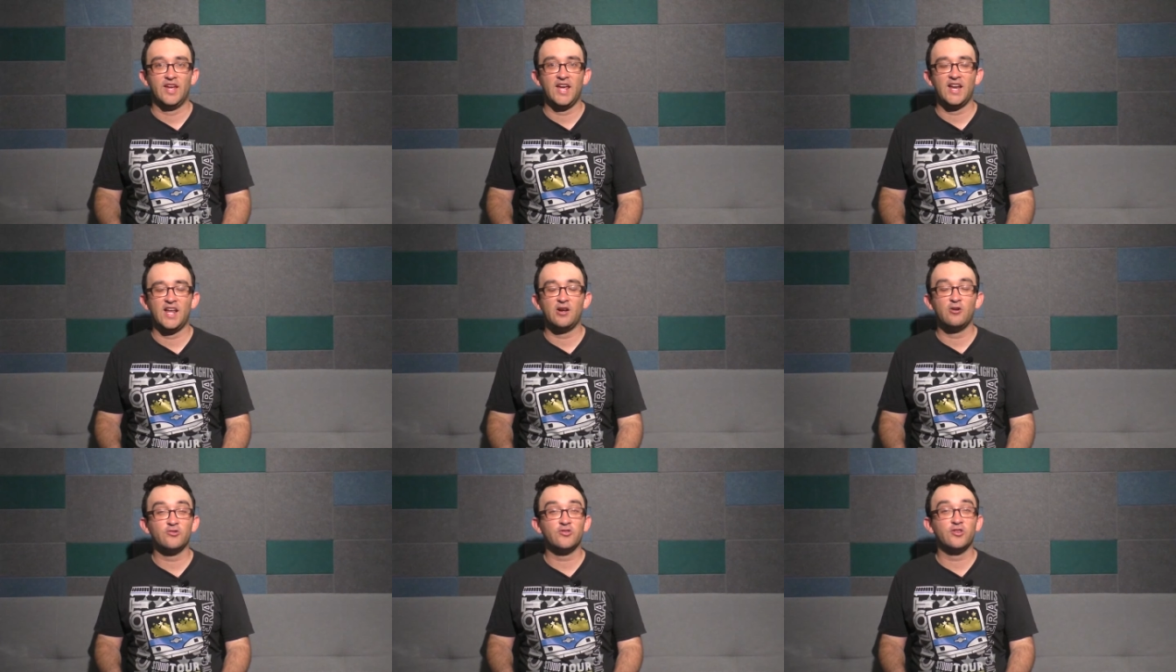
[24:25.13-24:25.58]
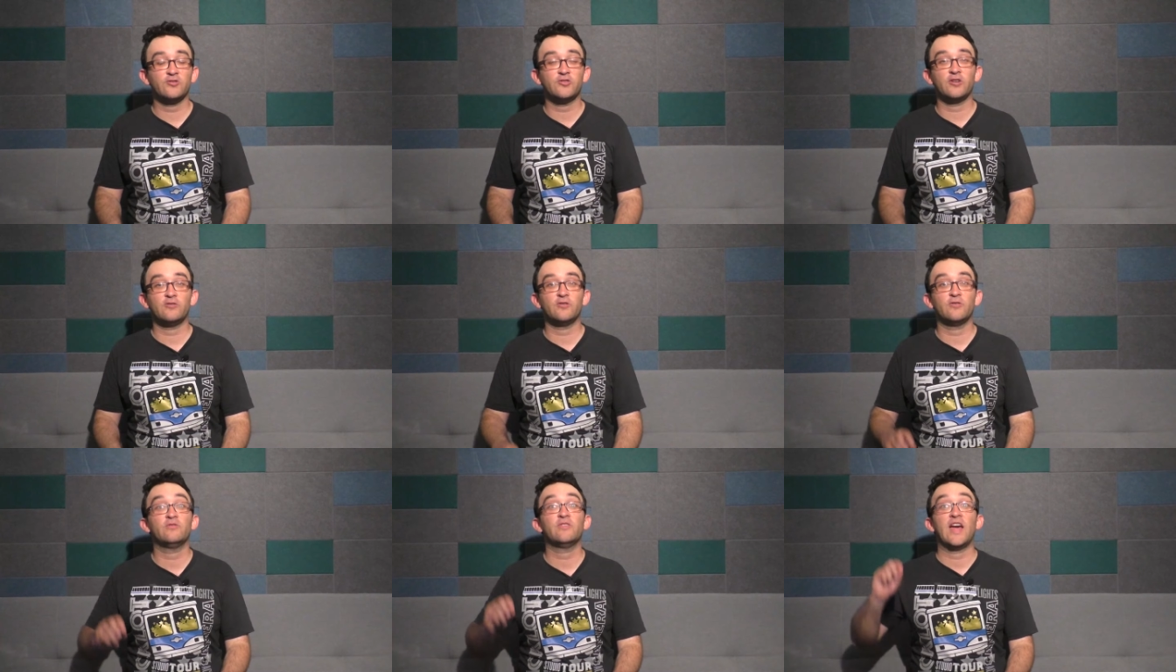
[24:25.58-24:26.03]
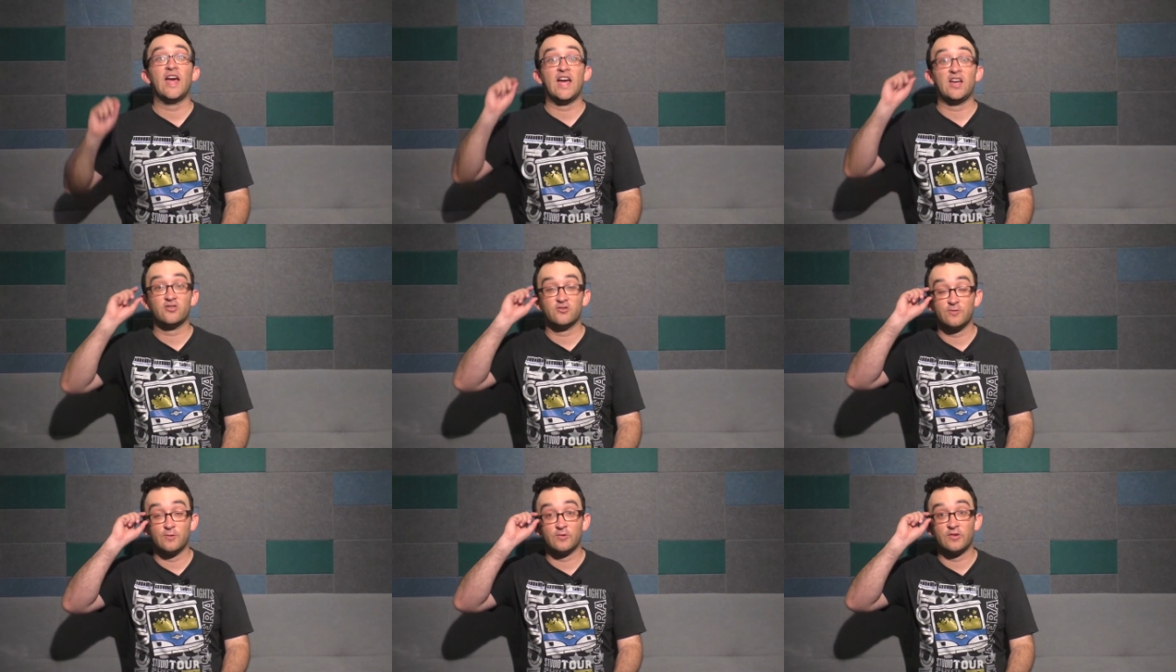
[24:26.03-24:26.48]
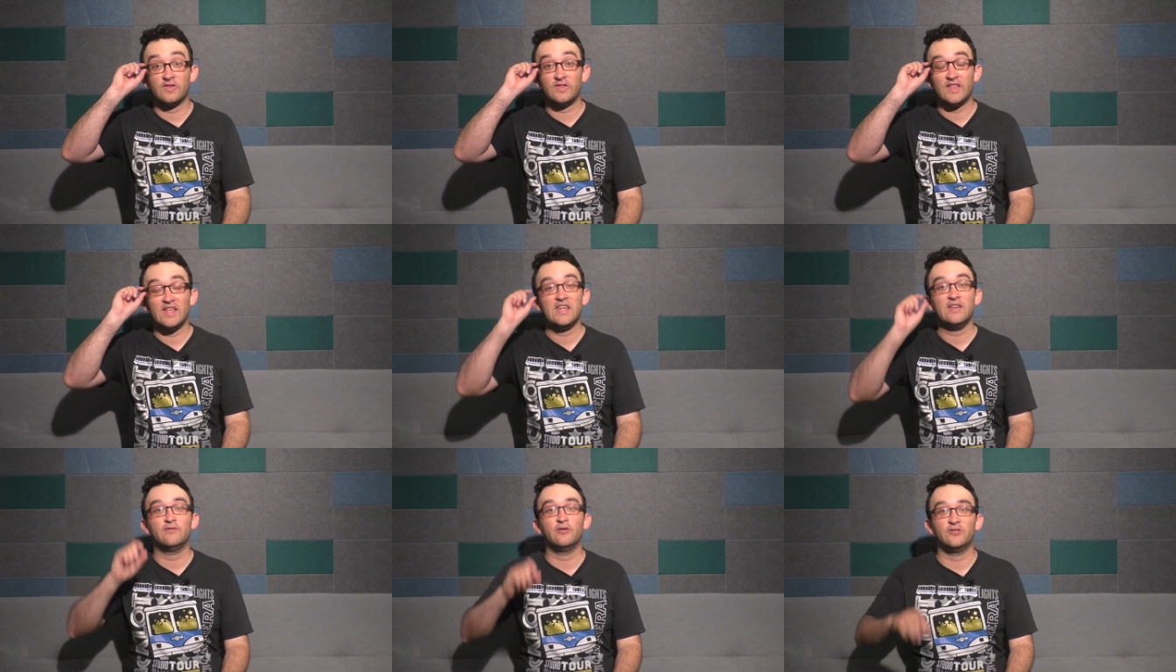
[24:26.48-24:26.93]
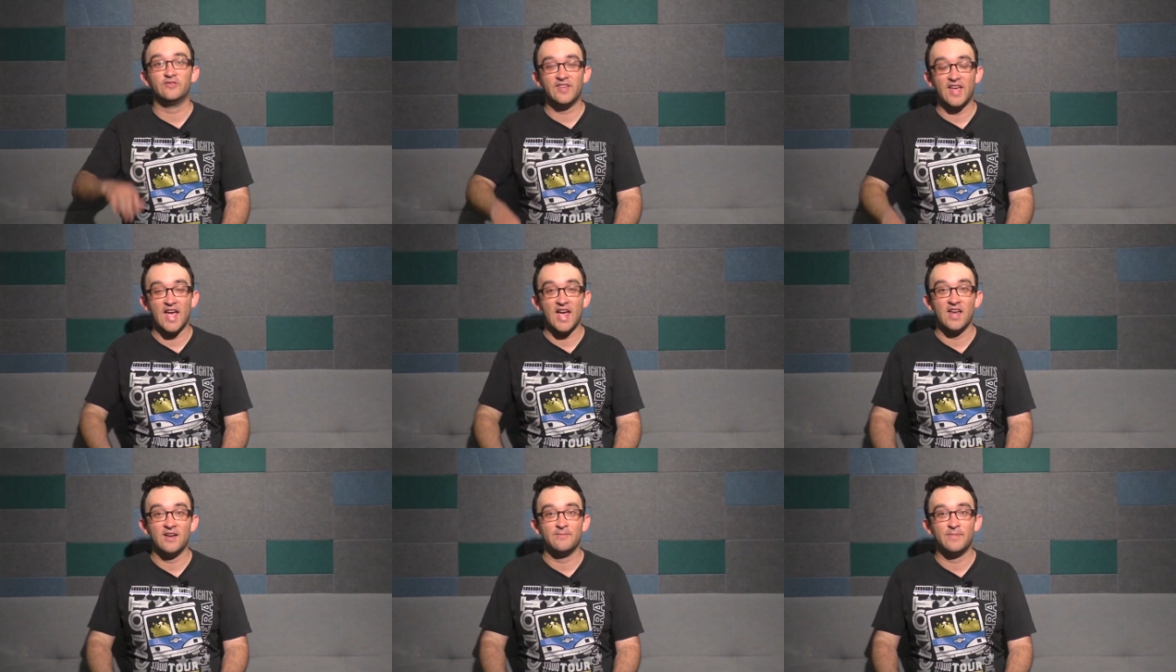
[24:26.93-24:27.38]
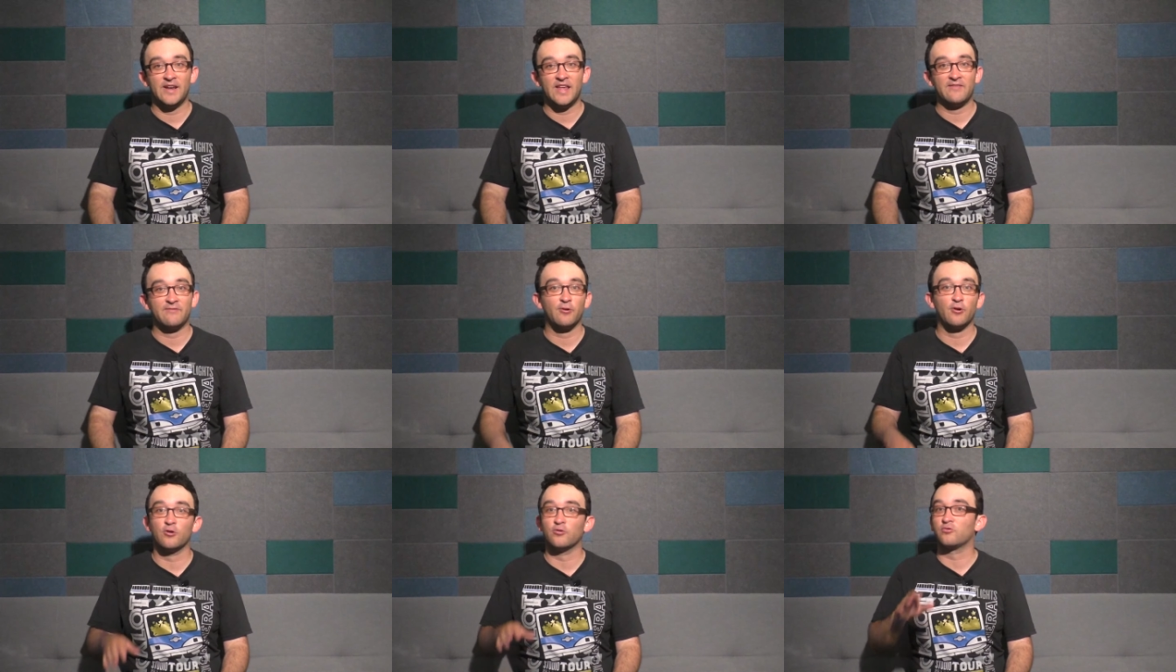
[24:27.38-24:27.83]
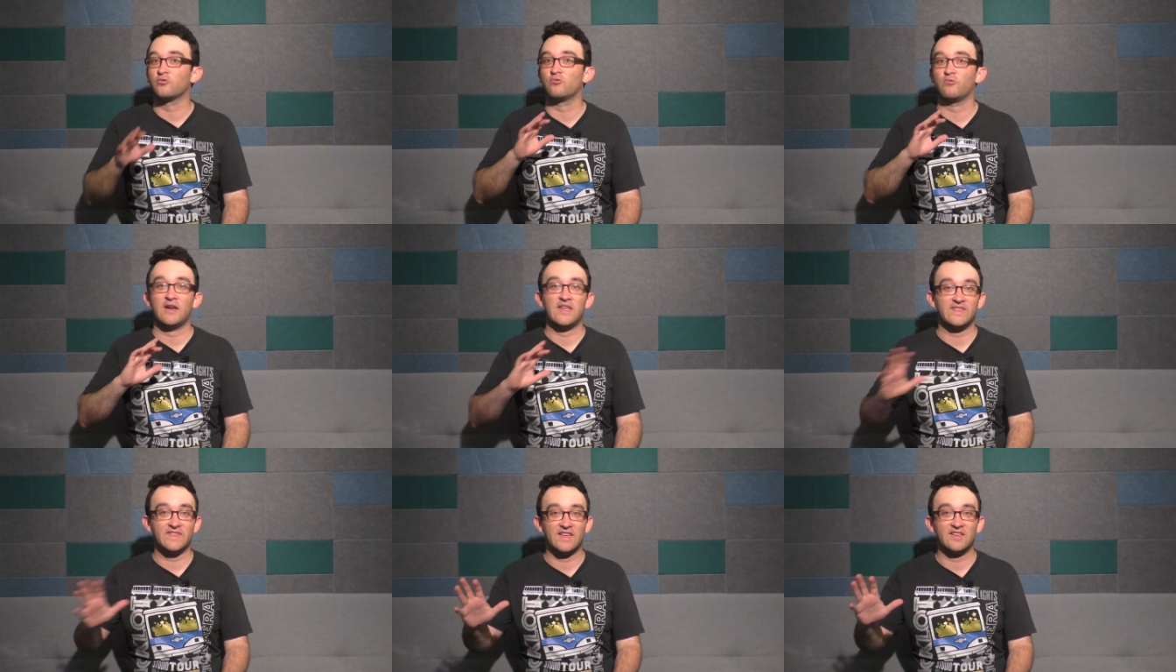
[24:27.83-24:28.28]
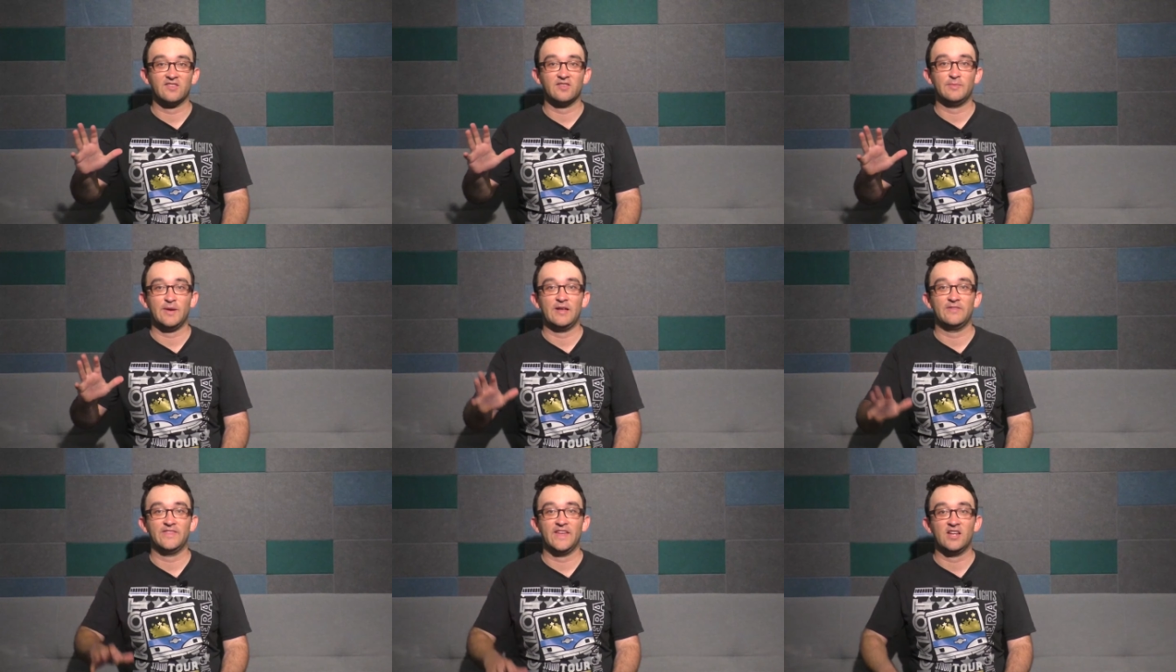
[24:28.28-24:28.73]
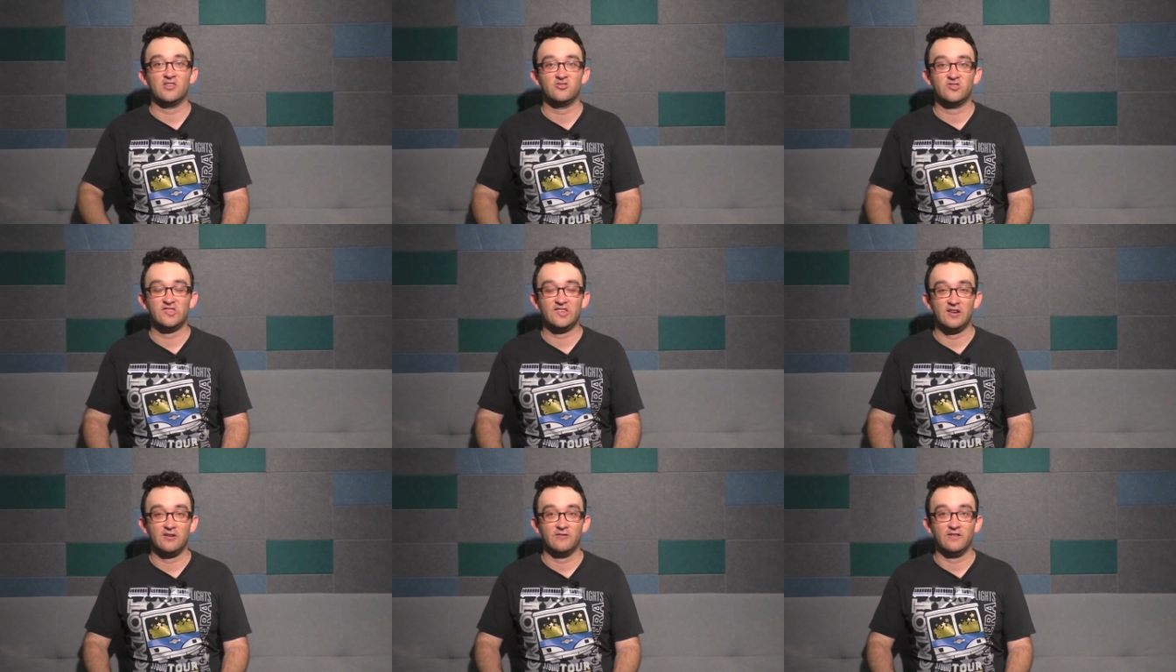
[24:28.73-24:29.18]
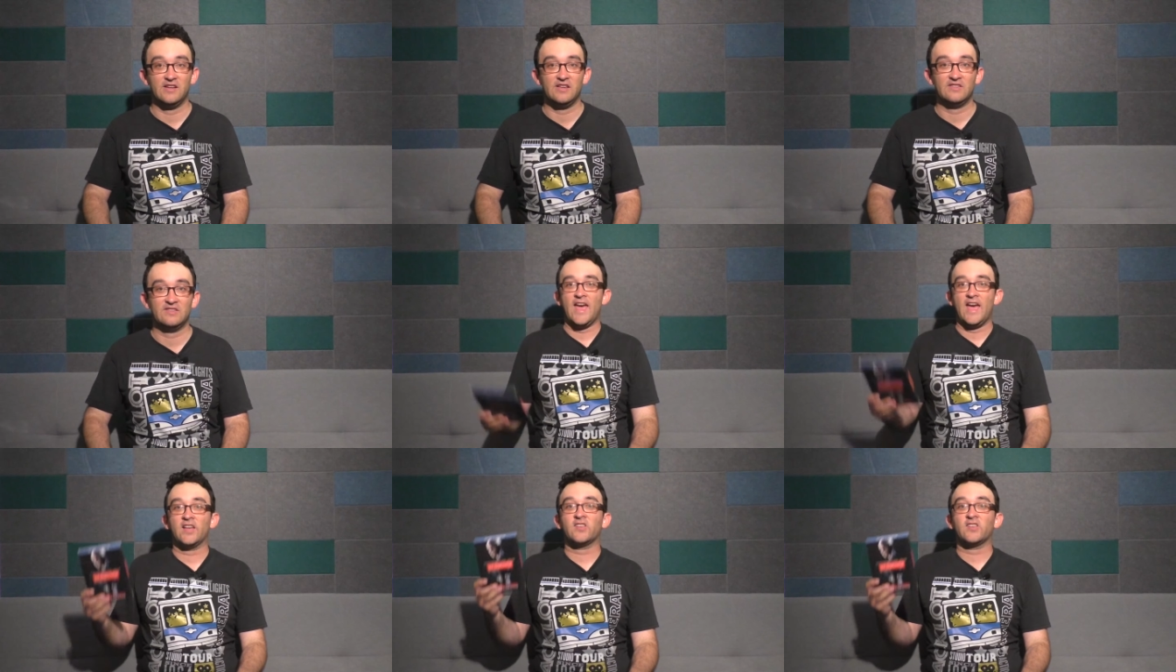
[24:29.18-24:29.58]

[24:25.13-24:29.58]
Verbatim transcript: And I also don't own Ash versus the Evil Dead, but I've heard great things about that series.